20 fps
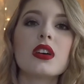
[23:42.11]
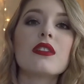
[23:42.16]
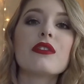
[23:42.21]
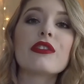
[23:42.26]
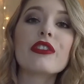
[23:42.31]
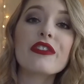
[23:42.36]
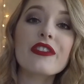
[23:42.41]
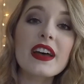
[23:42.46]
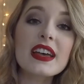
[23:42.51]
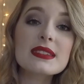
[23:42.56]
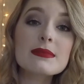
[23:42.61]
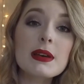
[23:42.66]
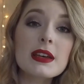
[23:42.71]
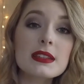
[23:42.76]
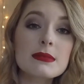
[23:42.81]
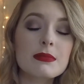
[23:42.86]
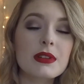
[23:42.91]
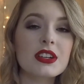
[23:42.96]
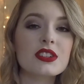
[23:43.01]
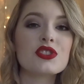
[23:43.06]
For Fast
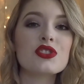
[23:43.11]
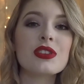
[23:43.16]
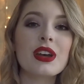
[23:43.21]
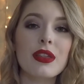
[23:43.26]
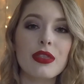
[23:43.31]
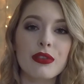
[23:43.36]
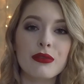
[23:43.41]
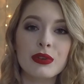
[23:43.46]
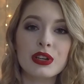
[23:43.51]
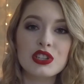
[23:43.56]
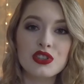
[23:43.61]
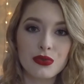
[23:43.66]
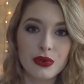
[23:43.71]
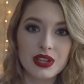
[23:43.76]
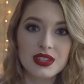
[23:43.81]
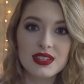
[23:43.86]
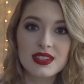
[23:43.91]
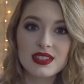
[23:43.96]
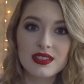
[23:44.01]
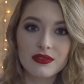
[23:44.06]
Pass Plus, you get 3
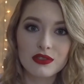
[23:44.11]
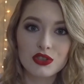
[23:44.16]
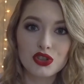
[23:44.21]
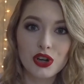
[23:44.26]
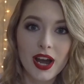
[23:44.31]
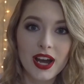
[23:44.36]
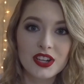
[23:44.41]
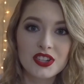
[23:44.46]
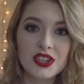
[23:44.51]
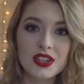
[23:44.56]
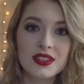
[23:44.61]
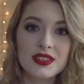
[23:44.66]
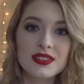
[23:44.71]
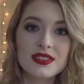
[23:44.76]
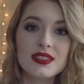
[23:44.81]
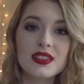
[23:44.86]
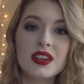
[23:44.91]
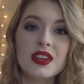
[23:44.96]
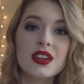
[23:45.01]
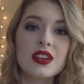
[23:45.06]
choices of
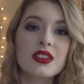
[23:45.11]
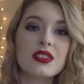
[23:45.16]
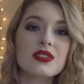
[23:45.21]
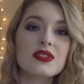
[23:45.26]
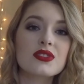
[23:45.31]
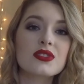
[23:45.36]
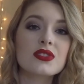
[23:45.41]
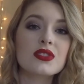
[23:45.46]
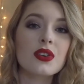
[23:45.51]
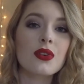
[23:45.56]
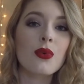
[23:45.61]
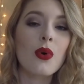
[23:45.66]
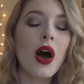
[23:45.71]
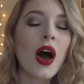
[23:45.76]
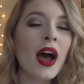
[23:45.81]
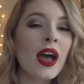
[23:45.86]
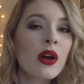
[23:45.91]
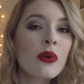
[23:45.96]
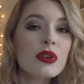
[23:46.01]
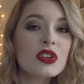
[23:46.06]
attractions. So
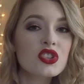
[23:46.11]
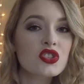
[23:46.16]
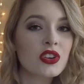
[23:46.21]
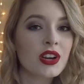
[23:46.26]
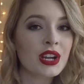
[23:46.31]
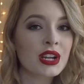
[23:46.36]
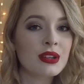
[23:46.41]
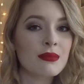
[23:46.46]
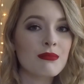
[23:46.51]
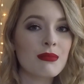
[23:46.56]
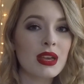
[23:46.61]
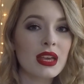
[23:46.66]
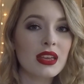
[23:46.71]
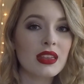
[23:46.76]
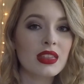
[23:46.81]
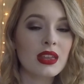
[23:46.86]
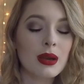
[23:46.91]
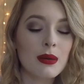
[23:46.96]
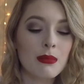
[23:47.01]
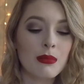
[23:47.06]
I always try to
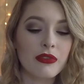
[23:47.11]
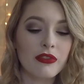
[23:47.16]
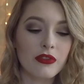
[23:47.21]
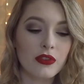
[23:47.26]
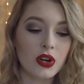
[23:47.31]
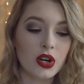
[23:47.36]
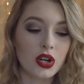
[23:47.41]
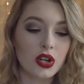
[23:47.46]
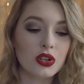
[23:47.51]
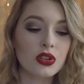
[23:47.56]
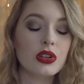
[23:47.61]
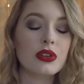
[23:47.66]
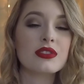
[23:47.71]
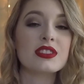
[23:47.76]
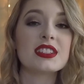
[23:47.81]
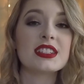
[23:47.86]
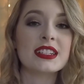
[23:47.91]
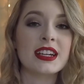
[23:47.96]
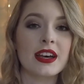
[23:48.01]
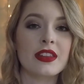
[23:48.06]
make them for
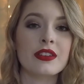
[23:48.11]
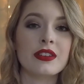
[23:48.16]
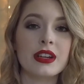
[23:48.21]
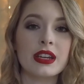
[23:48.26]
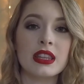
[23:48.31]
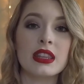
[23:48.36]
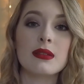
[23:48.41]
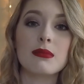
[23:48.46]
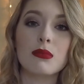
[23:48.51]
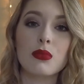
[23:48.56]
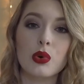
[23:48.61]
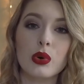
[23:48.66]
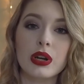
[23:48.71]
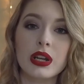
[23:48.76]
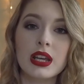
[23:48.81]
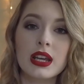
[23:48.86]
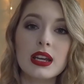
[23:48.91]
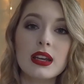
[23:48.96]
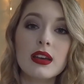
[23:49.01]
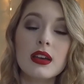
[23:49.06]
close together in the
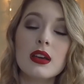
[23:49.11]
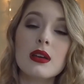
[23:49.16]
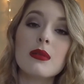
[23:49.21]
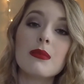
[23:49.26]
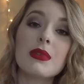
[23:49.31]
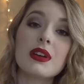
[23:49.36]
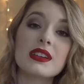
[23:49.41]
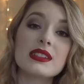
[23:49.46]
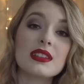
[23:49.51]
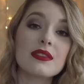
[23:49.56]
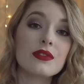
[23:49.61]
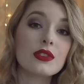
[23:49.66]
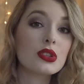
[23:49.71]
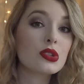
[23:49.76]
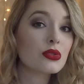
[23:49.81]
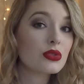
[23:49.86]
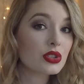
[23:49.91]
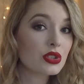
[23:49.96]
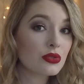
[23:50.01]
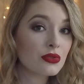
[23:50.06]
morning, because if
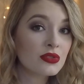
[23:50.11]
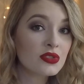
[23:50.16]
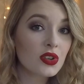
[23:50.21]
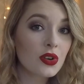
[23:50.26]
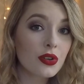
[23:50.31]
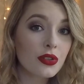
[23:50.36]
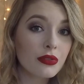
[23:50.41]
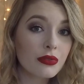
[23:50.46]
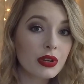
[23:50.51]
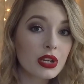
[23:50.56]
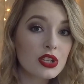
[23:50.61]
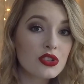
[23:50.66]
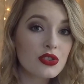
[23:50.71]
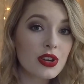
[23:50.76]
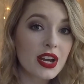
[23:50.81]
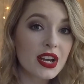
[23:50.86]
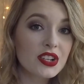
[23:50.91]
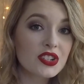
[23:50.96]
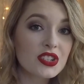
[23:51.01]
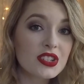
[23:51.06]
you use all 3
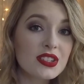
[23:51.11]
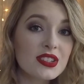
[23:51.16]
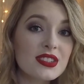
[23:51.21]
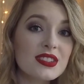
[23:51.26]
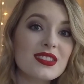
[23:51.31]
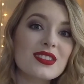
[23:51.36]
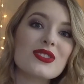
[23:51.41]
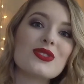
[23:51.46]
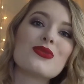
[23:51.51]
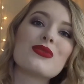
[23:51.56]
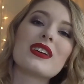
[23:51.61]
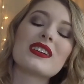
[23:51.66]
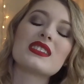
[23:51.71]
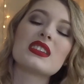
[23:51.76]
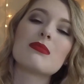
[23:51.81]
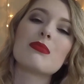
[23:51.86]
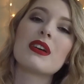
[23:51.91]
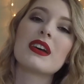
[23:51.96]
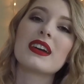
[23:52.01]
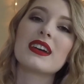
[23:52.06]
attractions, you get
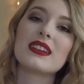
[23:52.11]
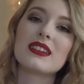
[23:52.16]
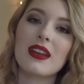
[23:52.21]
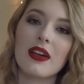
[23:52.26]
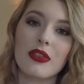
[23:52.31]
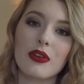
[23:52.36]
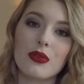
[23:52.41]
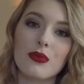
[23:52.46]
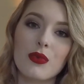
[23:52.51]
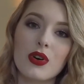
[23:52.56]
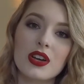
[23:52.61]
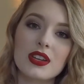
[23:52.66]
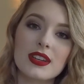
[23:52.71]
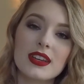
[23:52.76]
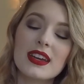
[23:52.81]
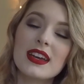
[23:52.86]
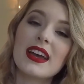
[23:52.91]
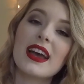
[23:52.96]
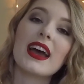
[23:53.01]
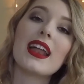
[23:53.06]
to pick another one.
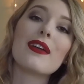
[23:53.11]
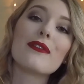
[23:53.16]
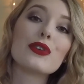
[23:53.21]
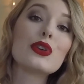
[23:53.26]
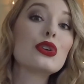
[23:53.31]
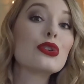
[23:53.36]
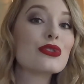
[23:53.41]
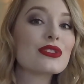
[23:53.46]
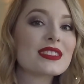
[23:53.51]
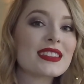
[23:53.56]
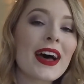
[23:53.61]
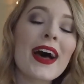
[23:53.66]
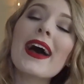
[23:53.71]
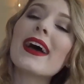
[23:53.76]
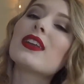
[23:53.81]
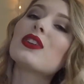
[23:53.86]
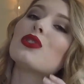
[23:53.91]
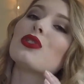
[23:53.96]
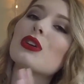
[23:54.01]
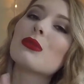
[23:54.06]
And if you use that,
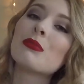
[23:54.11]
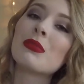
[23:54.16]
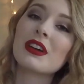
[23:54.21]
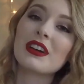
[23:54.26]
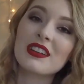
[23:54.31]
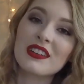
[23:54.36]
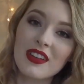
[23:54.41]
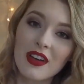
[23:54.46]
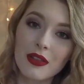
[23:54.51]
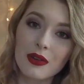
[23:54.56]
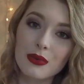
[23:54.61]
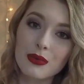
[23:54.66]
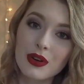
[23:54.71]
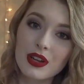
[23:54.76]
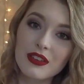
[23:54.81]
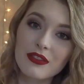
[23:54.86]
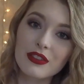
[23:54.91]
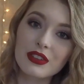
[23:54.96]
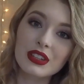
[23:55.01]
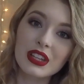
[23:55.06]
you can pick another
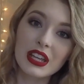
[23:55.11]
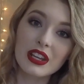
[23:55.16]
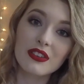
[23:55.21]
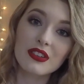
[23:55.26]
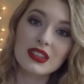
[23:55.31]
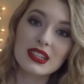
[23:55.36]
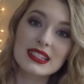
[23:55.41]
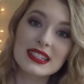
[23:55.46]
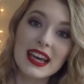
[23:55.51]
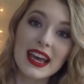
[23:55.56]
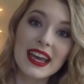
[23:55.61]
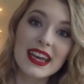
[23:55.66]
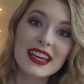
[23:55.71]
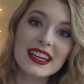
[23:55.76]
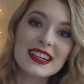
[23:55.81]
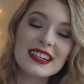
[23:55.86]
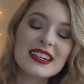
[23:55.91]
one for later in the day.